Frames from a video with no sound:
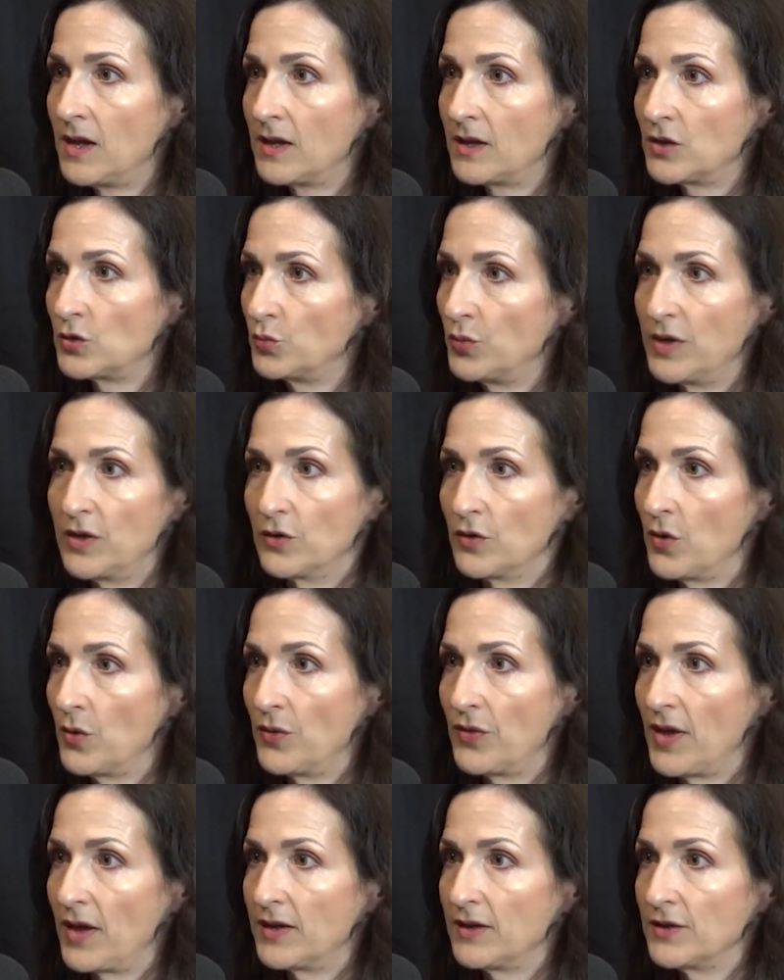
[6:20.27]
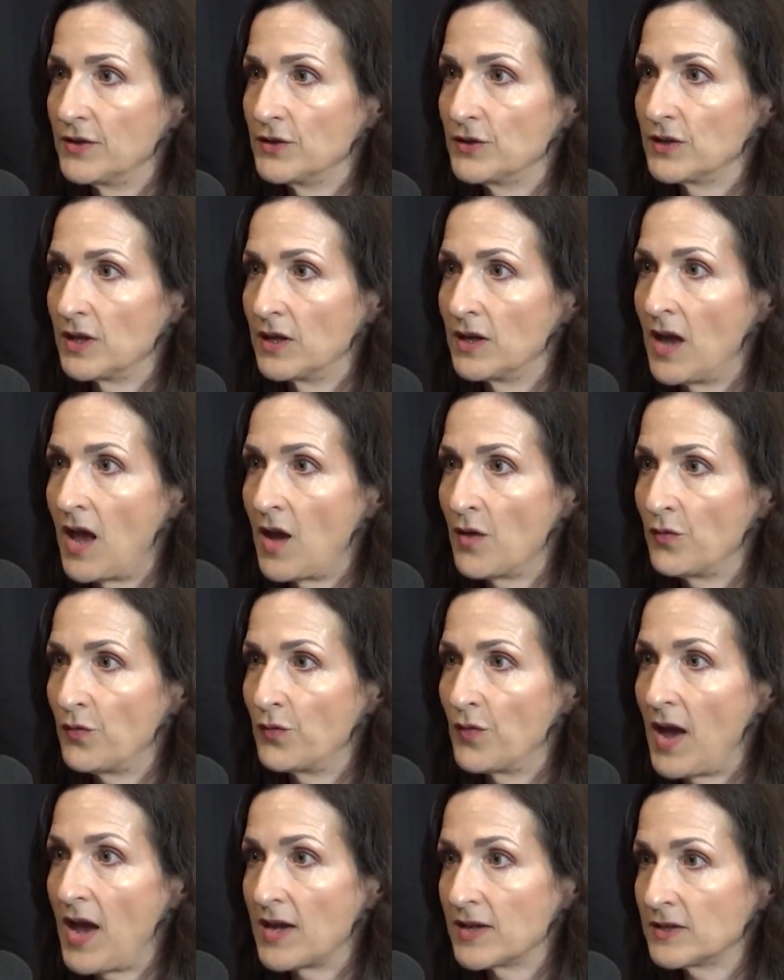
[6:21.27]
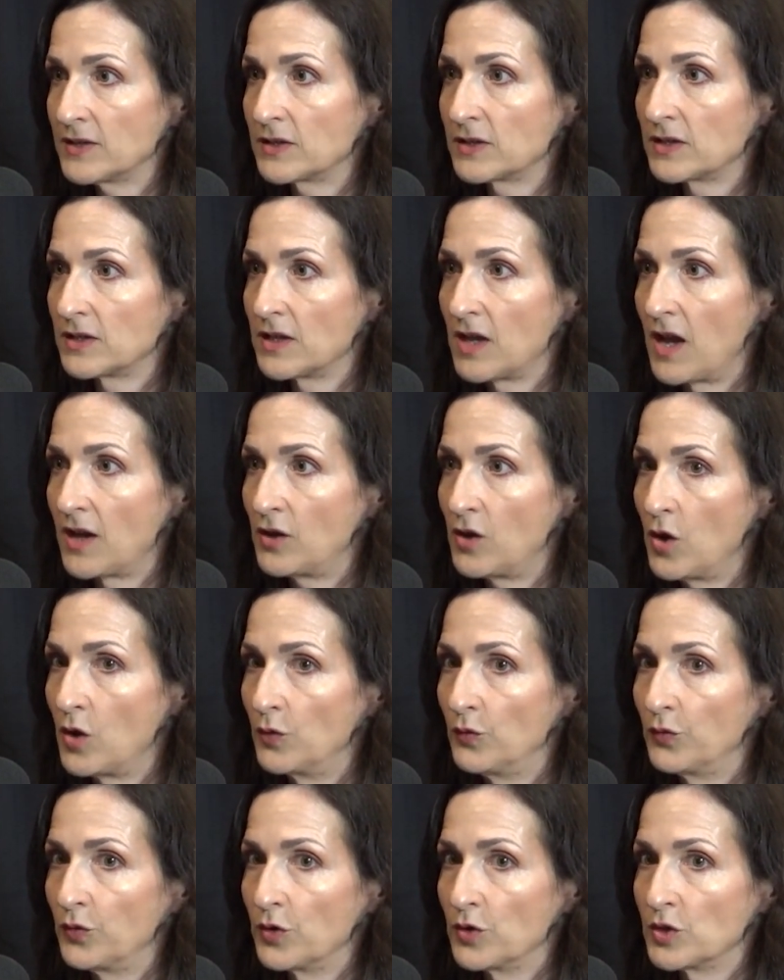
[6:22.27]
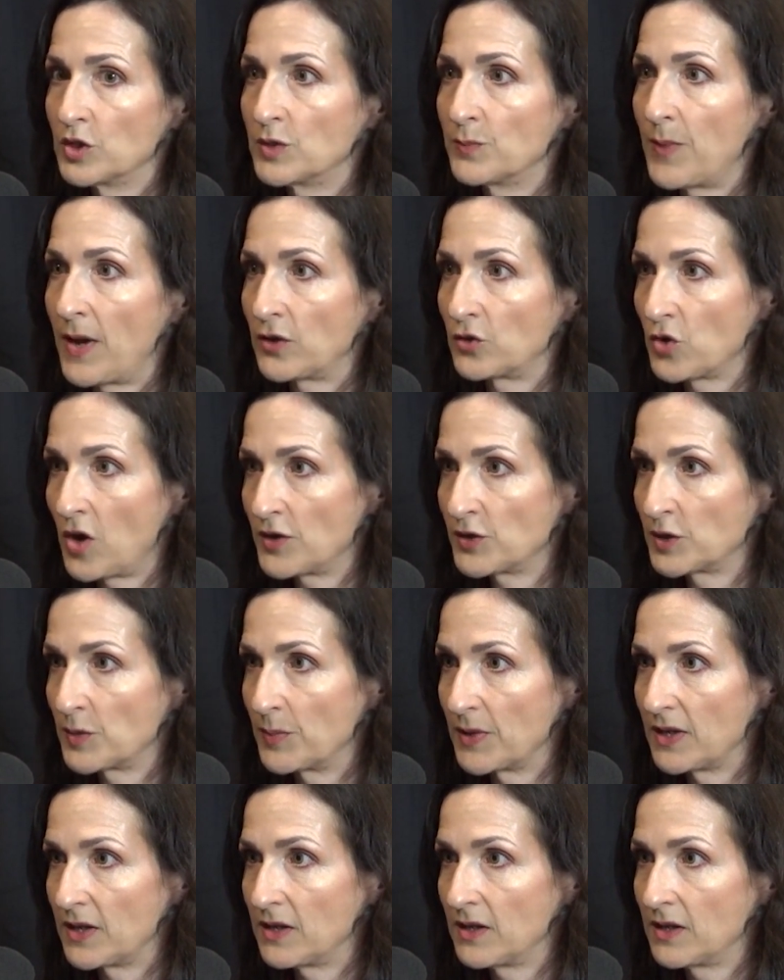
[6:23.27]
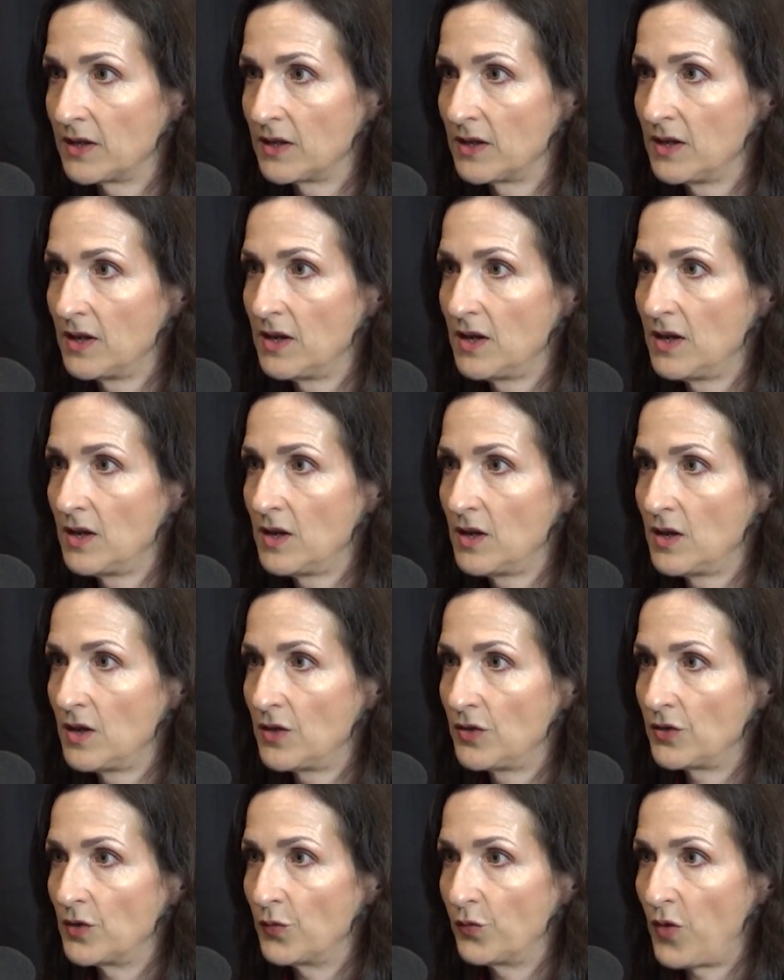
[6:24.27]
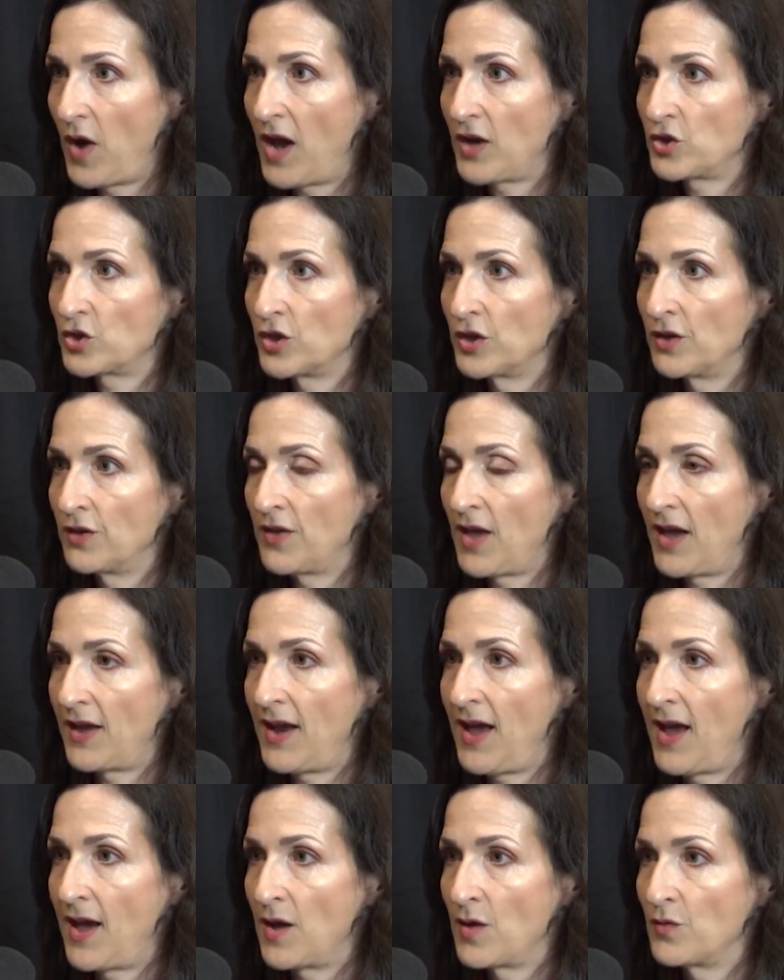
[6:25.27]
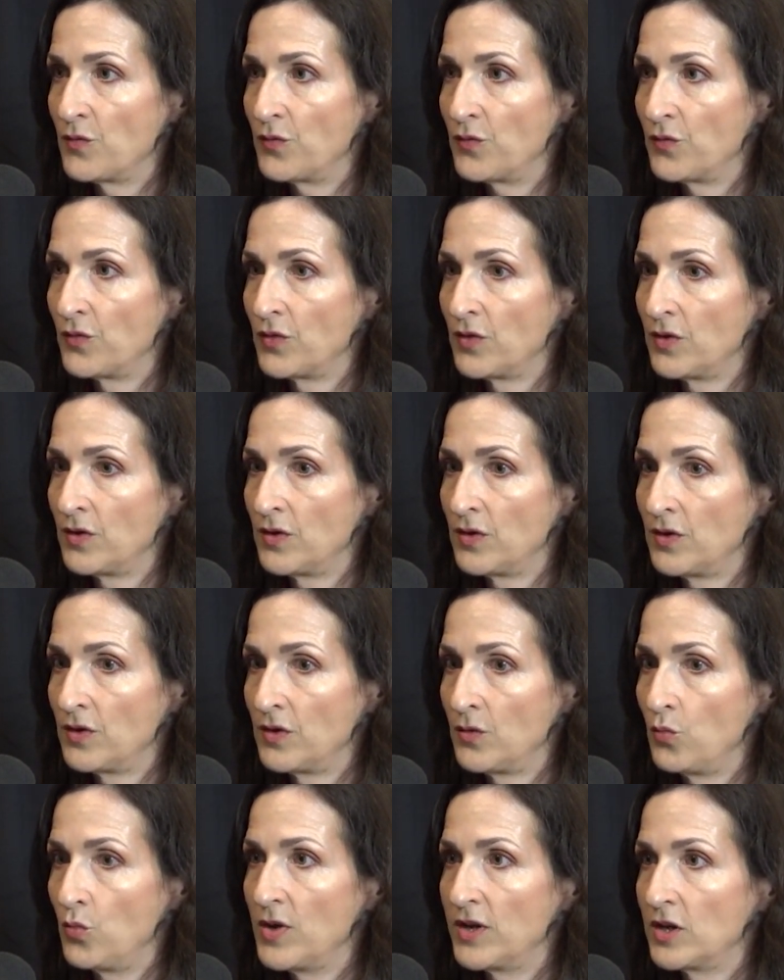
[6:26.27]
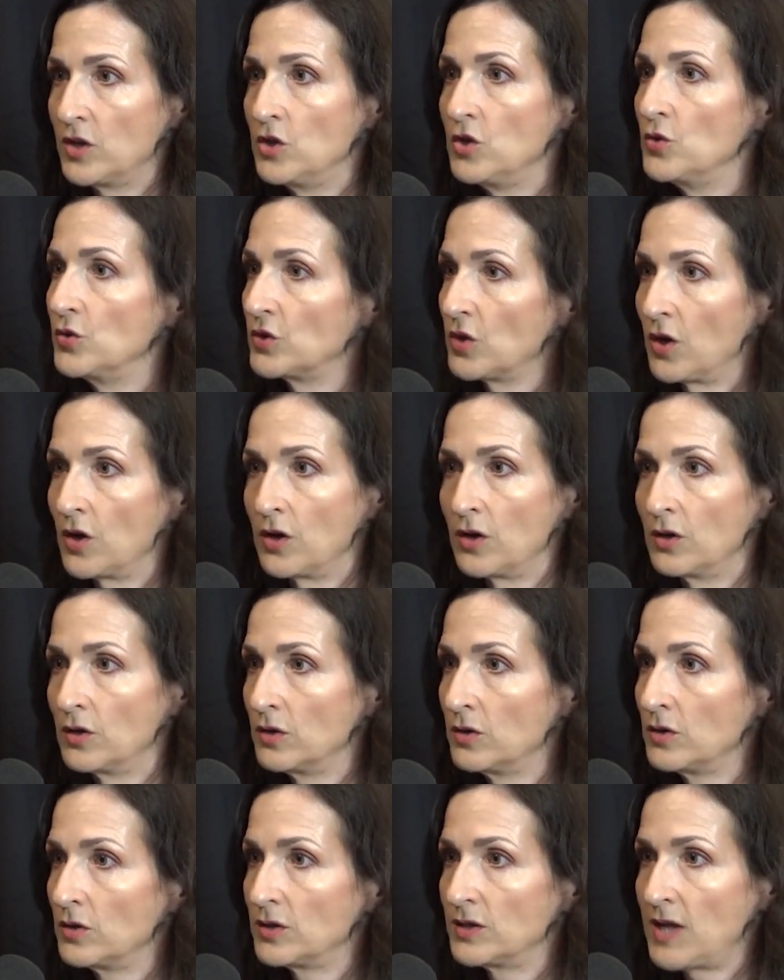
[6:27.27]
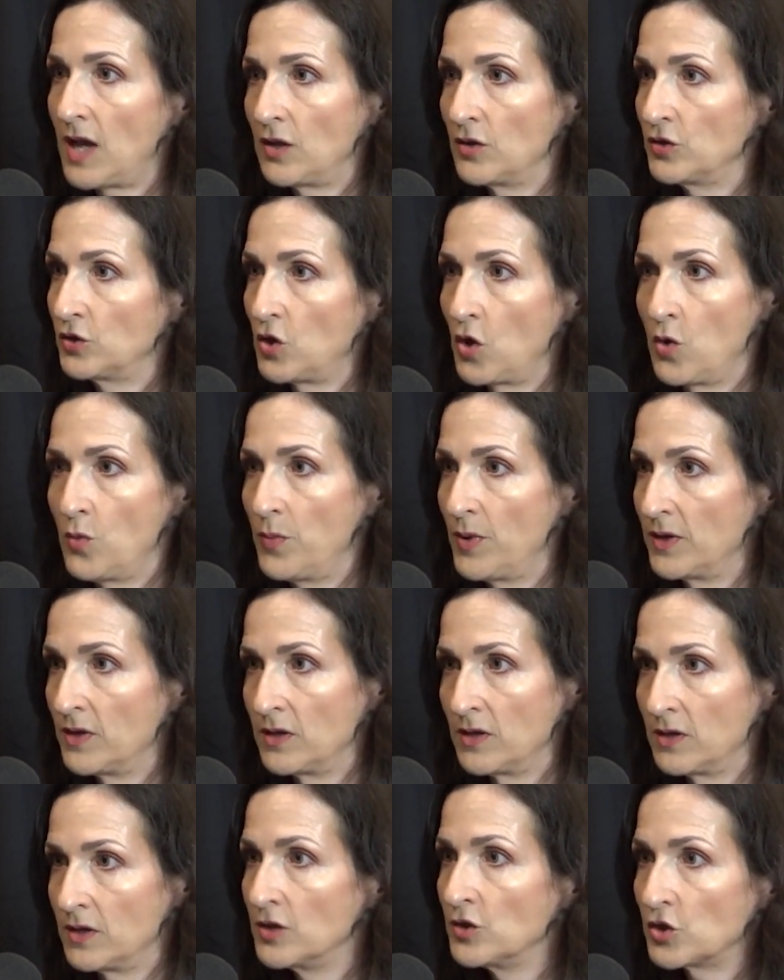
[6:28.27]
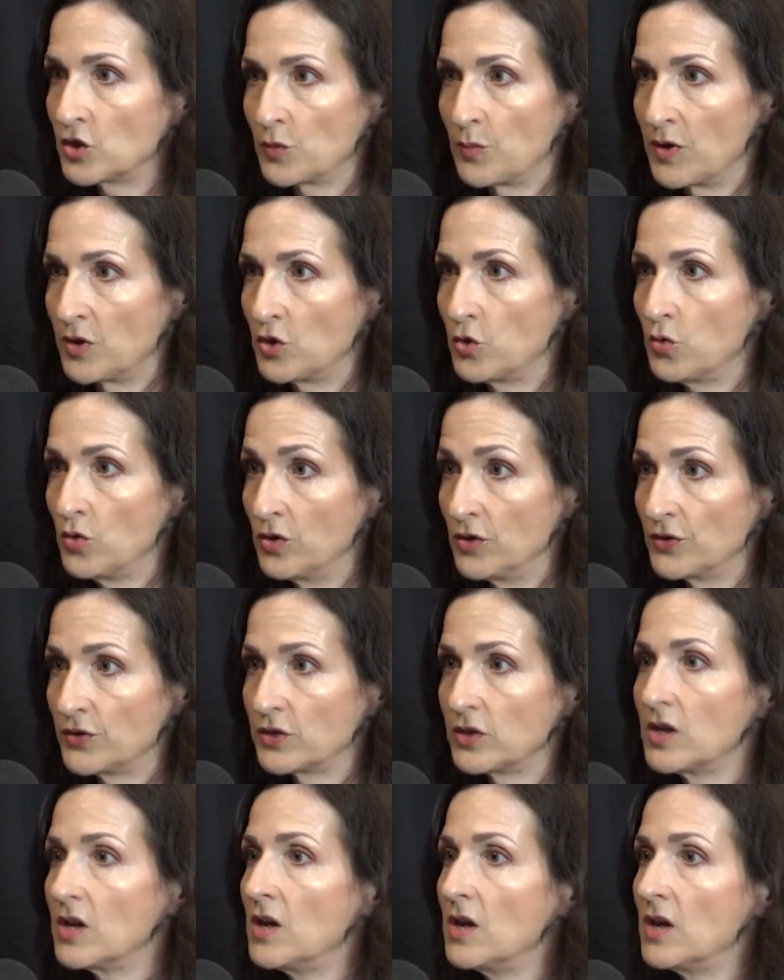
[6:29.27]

because we don't know what that is. And FS, I called for spectroscopy, the fraction that we can use our telescope and instrument tools